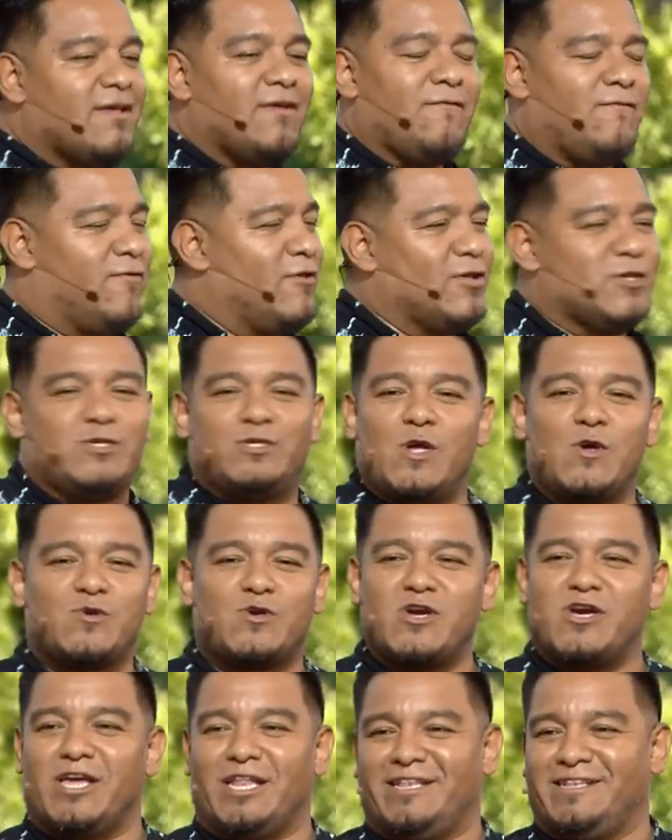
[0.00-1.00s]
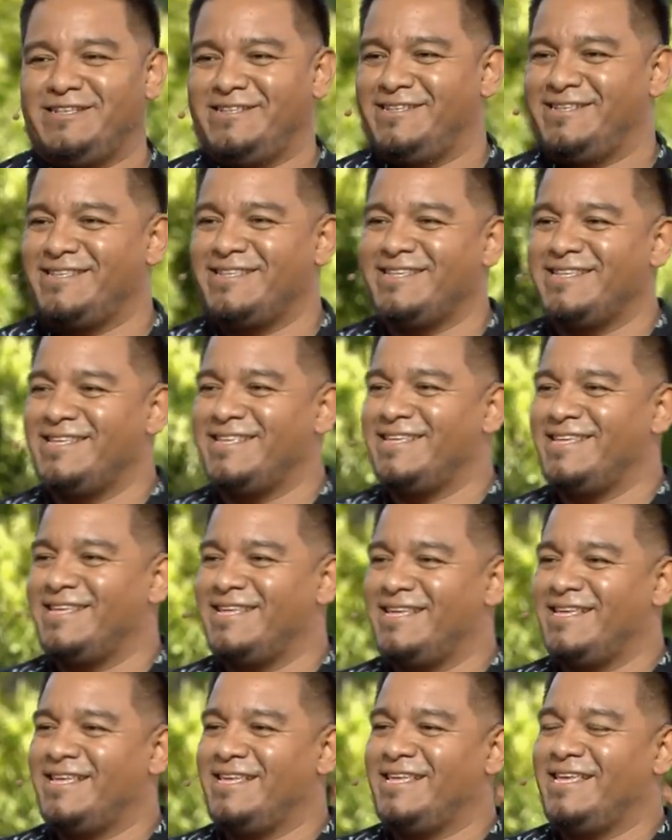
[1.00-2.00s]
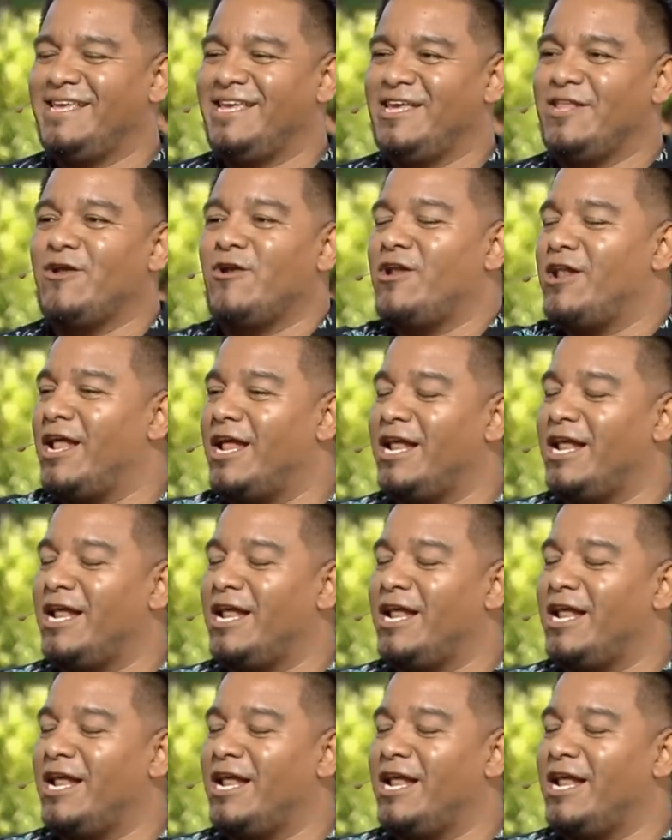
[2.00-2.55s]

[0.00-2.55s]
feels so good. You know,